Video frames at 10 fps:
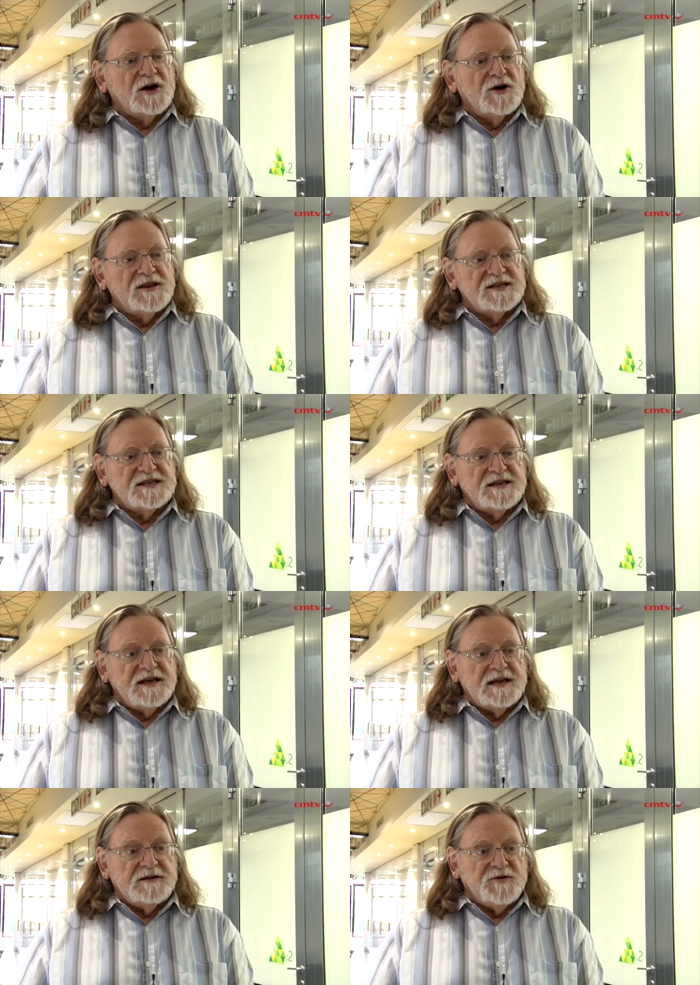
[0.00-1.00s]
go to the
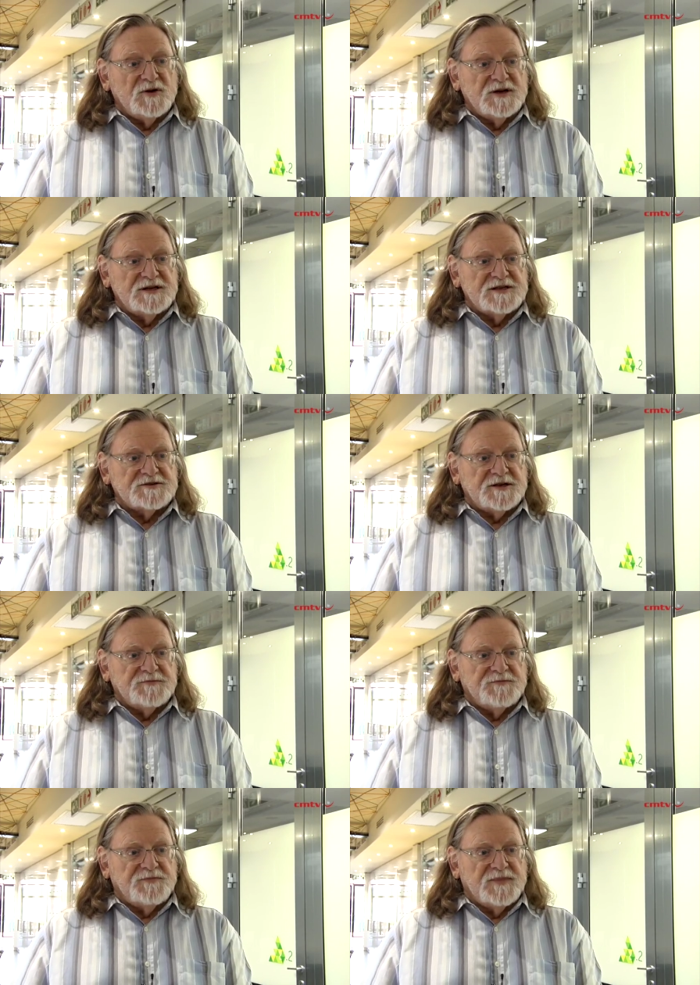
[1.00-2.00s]
synthetic fuel industry,
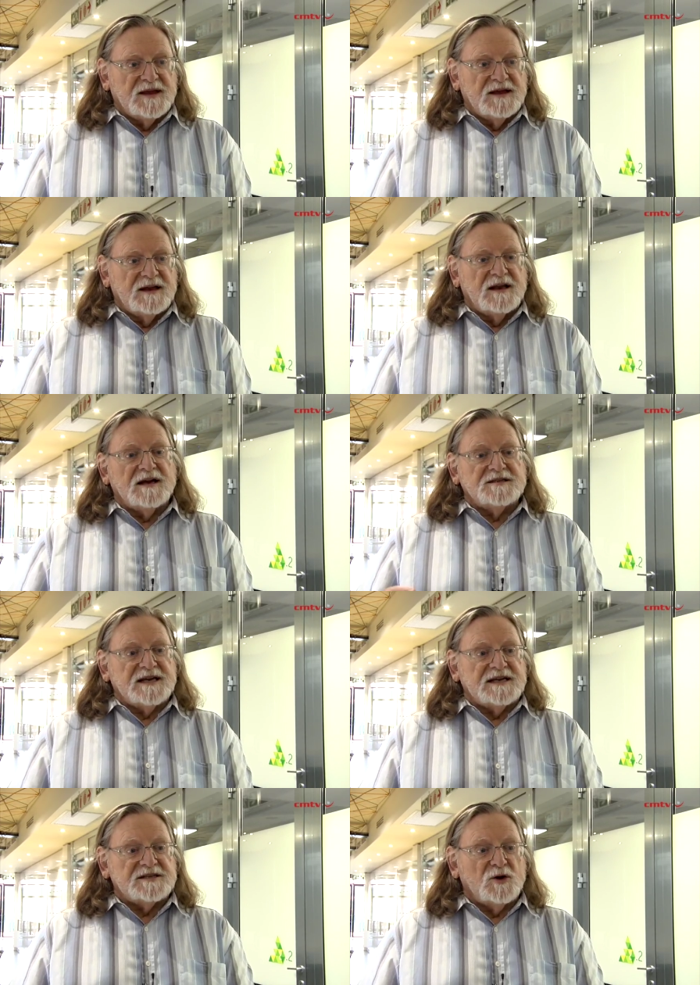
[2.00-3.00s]
like
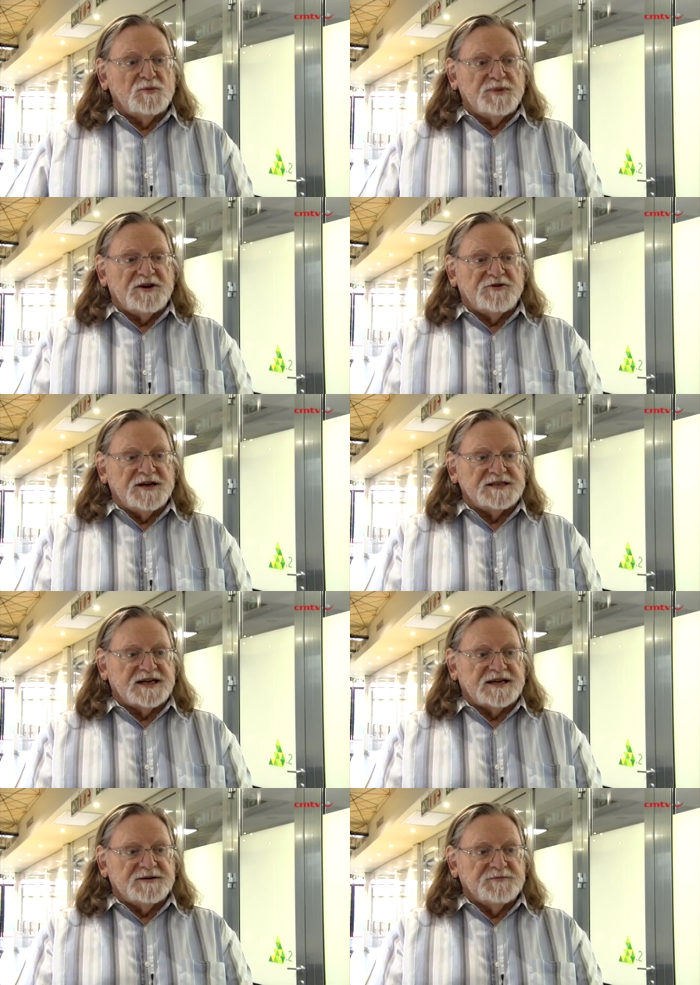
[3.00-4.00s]
Sasol or
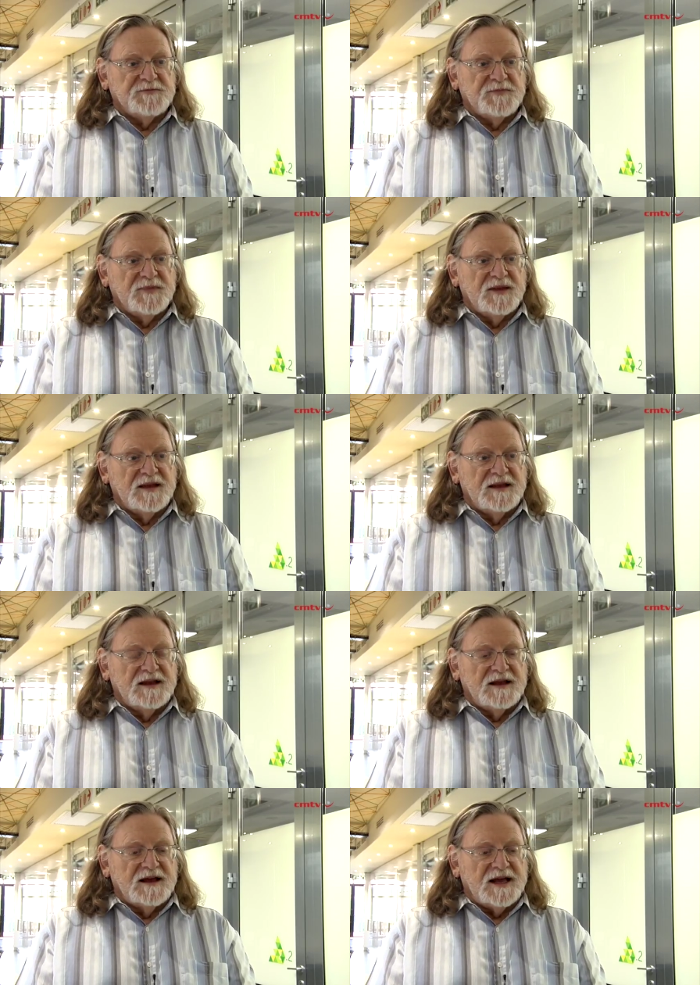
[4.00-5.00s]
Petre
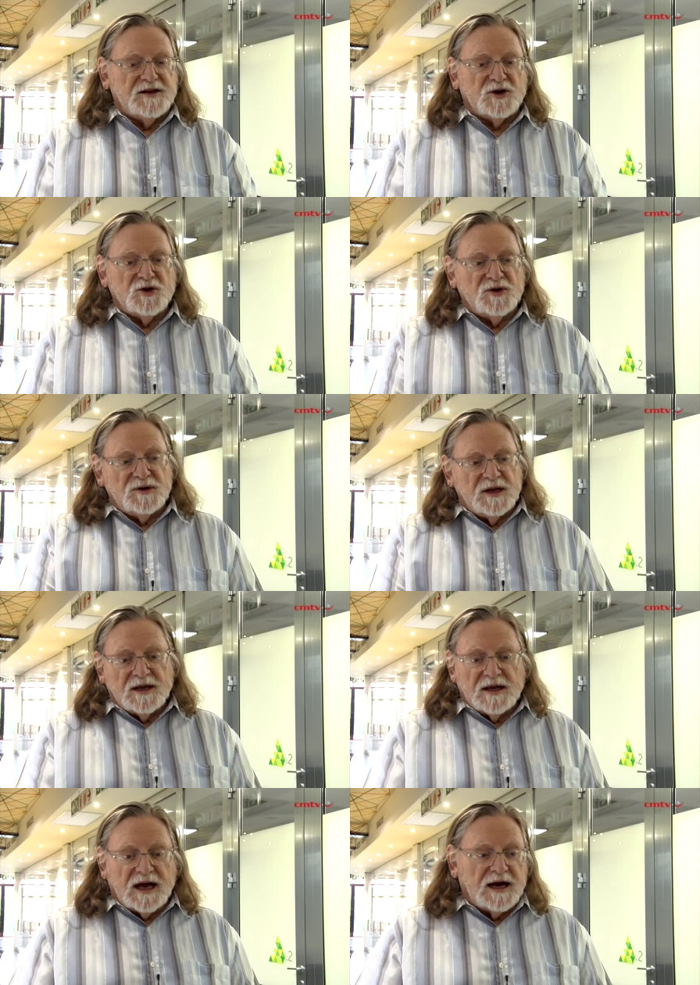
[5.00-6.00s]
and you could
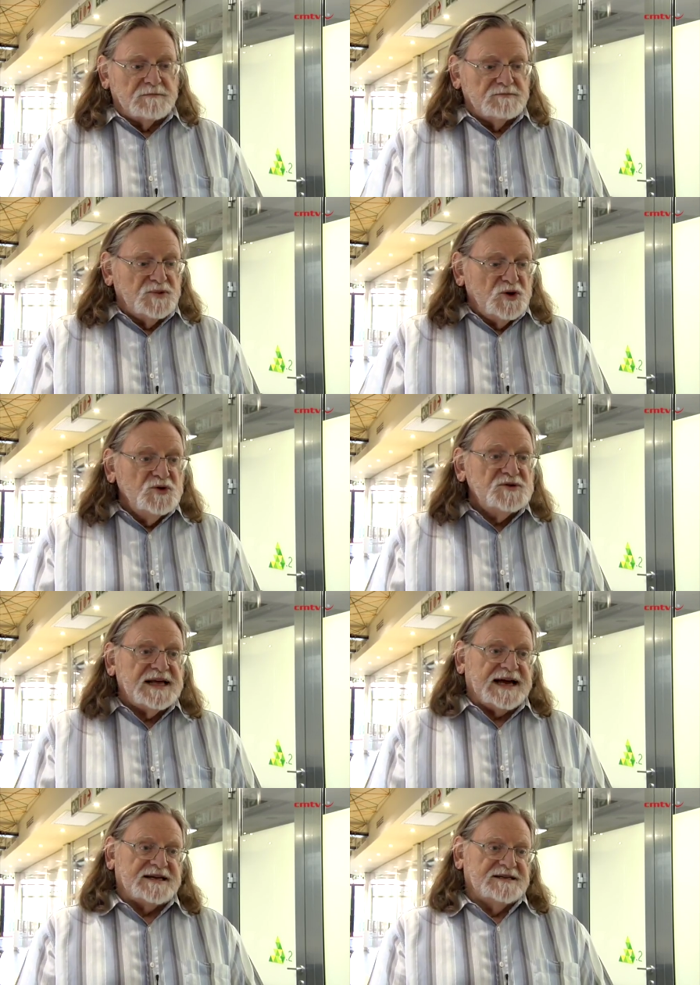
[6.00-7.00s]
um, use
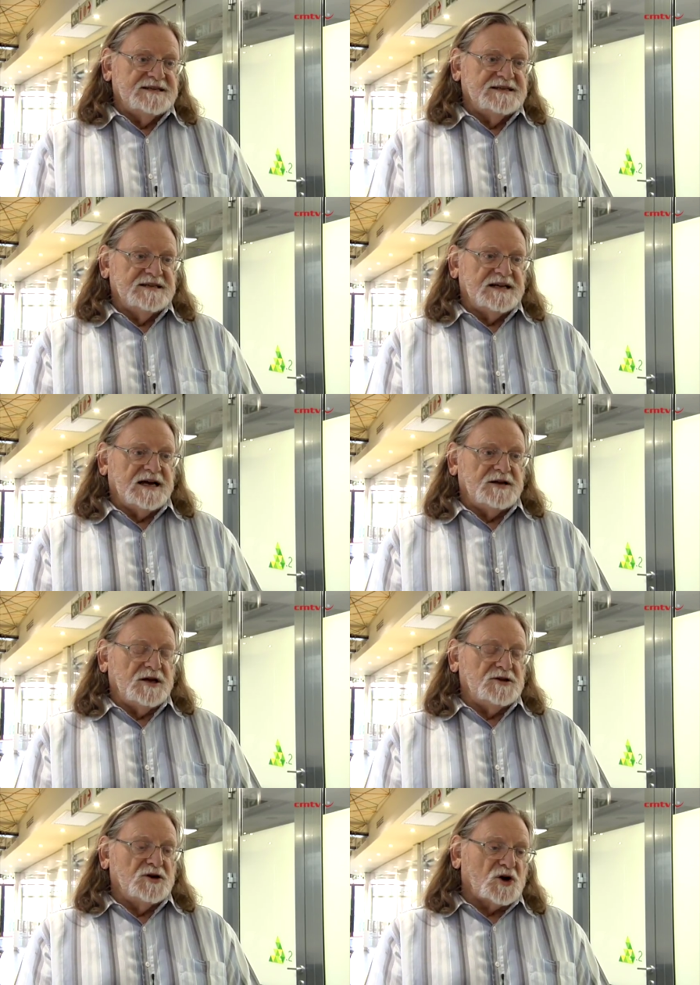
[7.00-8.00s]
that. Uh,
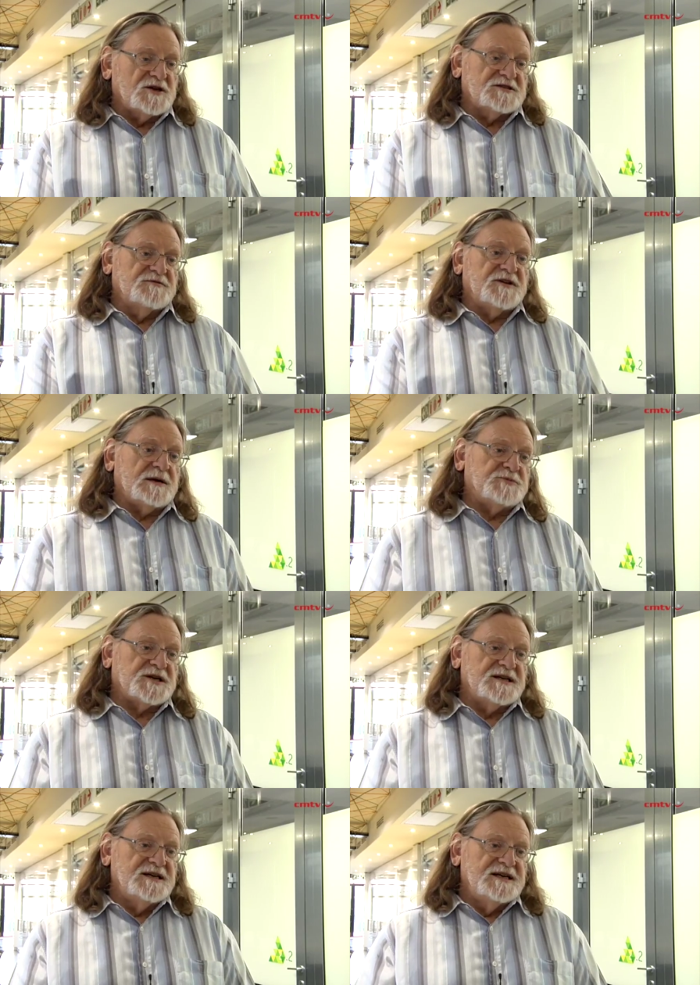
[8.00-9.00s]
the cost of
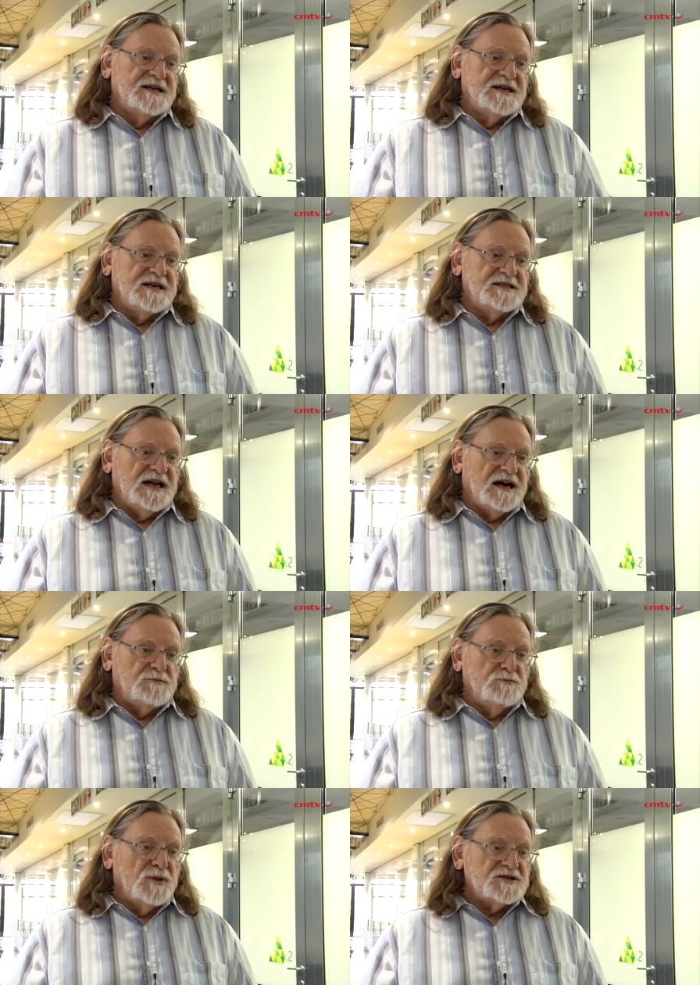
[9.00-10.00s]
capture has
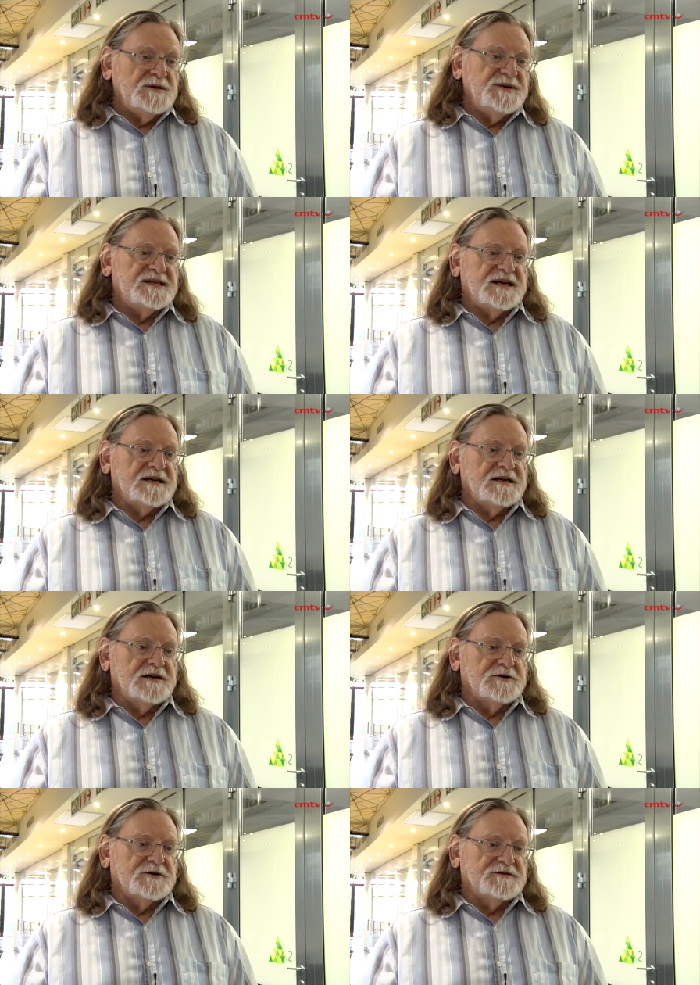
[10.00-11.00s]
now mostly been taken
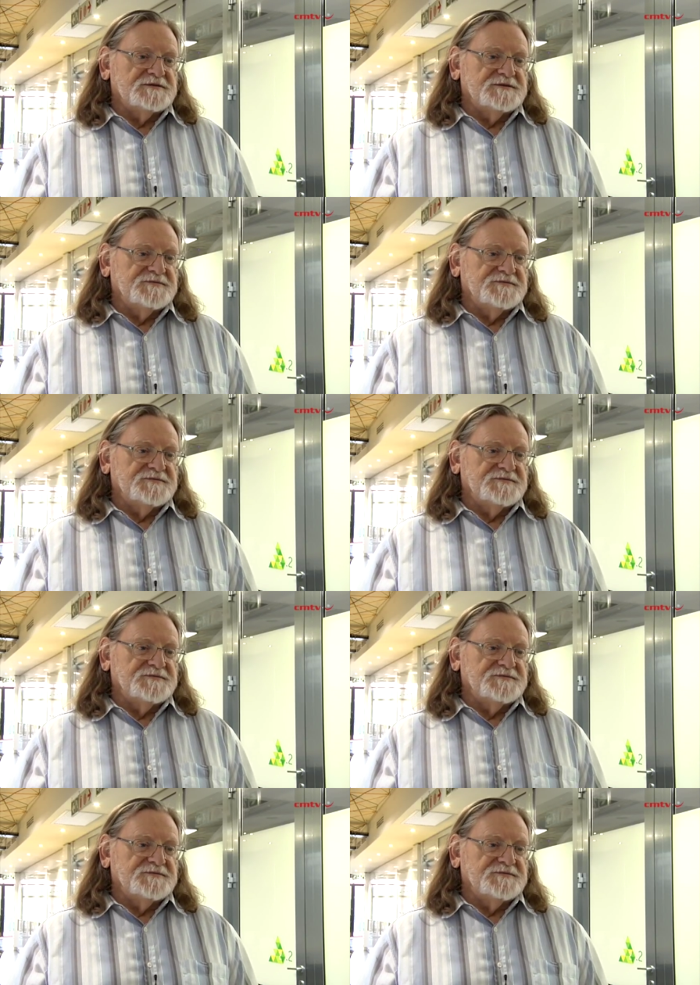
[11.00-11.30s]
care of.